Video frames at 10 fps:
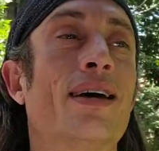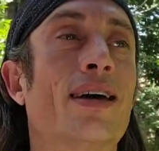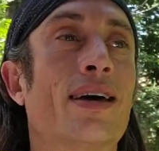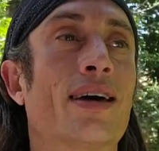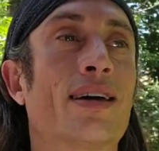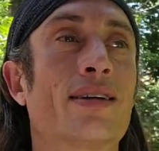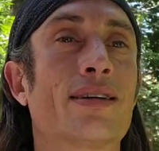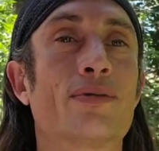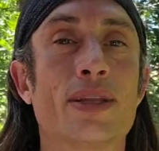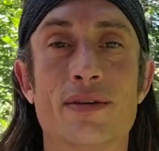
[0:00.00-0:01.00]

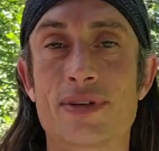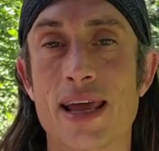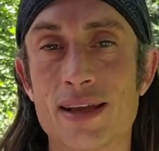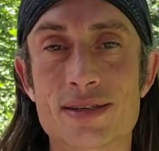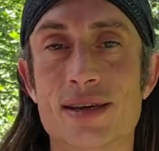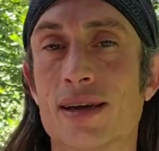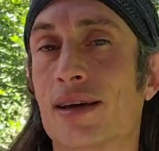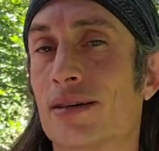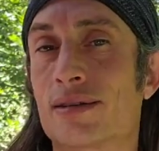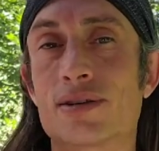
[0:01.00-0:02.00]
And we love
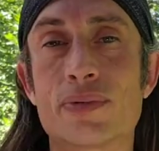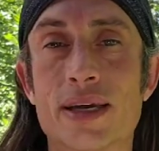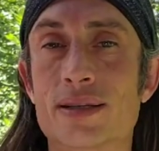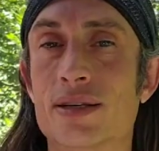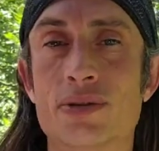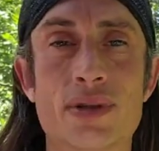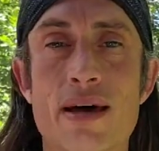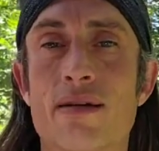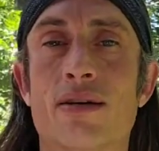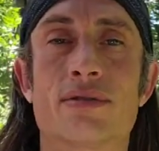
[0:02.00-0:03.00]
dancing, and so we get to do
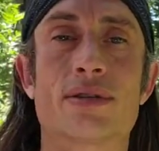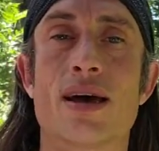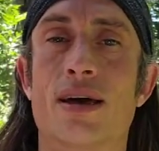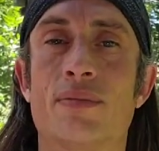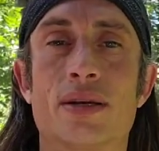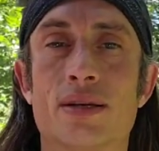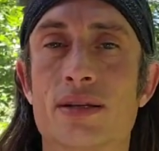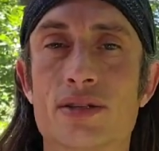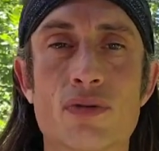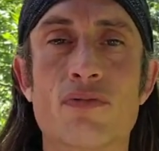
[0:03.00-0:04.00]
that all the time. And
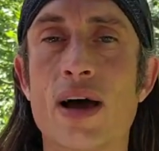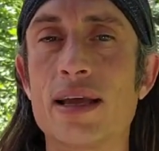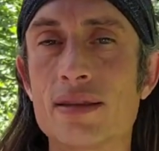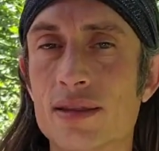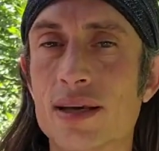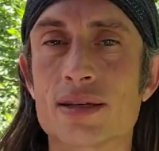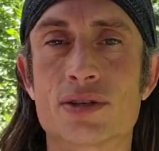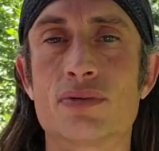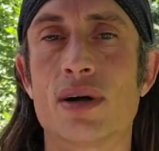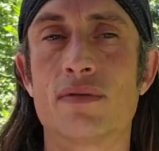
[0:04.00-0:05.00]
so find the things
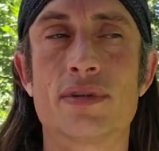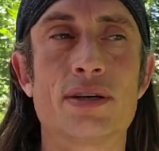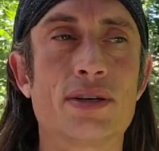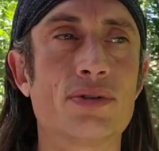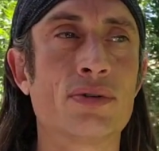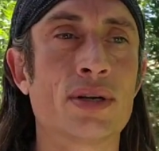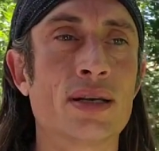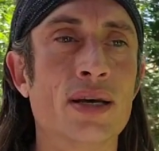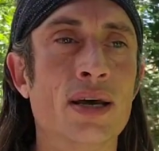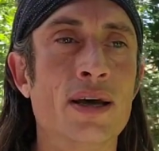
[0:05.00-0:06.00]
you love to do, and